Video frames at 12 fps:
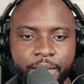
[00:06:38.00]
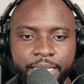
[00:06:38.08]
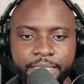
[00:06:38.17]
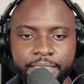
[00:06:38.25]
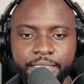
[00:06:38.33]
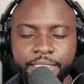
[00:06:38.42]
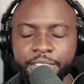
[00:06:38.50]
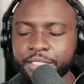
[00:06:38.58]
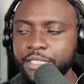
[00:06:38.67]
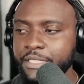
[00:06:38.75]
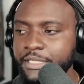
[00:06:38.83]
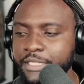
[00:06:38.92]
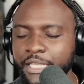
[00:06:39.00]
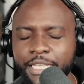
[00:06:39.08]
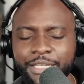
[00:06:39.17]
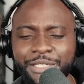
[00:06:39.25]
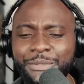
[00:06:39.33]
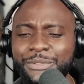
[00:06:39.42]
Right? That
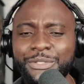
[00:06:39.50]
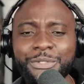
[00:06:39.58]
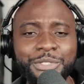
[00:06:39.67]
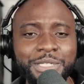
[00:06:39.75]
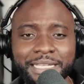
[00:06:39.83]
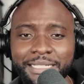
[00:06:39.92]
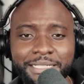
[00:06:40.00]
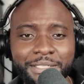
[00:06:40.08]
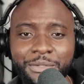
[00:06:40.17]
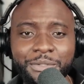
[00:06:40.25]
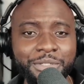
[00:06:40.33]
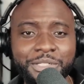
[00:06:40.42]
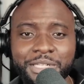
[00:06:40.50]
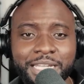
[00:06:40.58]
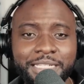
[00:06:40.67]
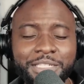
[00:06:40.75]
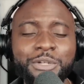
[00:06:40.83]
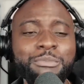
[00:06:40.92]
she's she'll do shit. She'll do
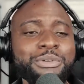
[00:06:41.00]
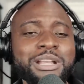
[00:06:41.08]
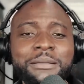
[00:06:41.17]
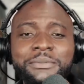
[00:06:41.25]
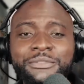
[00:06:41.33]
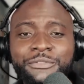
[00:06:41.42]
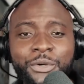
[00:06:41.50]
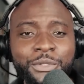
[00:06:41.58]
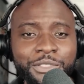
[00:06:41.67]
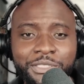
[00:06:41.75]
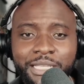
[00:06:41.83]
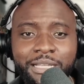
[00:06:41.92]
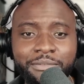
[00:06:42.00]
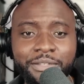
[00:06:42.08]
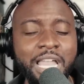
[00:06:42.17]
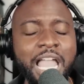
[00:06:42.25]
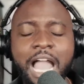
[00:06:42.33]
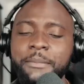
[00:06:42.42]
shit. She'll bring up the phone
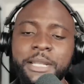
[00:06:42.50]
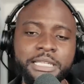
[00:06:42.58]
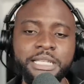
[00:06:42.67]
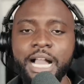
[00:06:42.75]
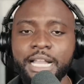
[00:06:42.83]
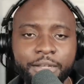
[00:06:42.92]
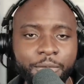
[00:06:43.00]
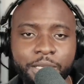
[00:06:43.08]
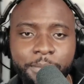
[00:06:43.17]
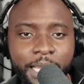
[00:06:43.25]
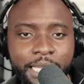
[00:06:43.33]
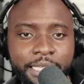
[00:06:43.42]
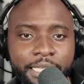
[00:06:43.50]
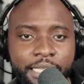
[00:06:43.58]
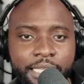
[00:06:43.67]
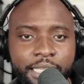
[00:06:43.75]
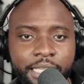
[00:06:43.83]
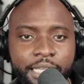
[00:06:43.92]
herself. I'm not talking to
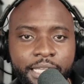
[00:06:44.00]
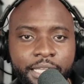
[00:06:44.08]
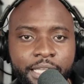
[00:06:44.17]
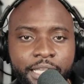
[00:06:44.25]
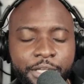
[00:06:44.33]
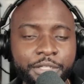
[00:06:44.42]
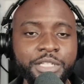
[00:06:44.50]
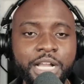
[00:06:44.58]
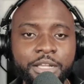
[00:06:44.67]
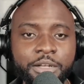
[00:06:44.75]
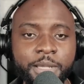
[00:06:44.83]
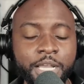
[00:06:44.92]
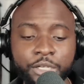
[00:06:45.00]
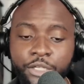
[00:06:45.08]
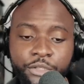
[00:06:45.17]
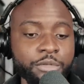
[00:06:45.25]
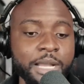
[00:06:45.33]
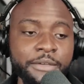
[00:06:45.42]
anybody. Are you talking about?
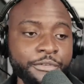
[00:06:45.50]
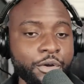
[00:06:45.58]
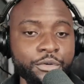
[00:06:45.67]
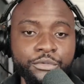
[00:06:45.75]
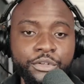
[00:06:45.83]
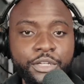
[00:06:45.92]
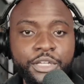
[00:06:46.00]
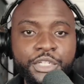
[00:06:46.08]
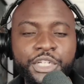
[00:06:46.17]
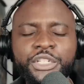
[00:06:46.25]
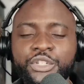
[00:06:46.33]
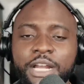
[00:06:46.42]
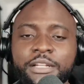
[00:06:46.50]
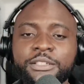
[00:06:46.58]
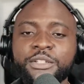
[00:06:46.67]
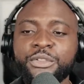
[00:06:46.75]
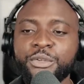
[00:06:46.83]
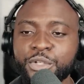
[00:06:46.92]
Look through my phone. She's
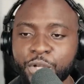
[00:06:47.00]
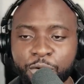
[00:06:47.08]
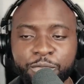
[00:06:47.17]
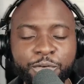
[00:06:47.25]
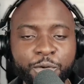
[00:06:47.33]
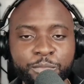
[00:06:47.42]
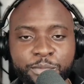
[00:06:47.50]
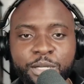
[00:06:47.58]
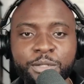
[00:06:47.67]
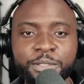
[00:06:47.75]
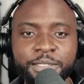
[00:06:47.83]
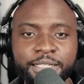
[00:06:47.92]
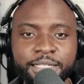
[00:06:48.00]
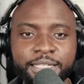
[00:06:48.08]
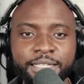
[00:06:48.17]
trying to look through your phone, bro.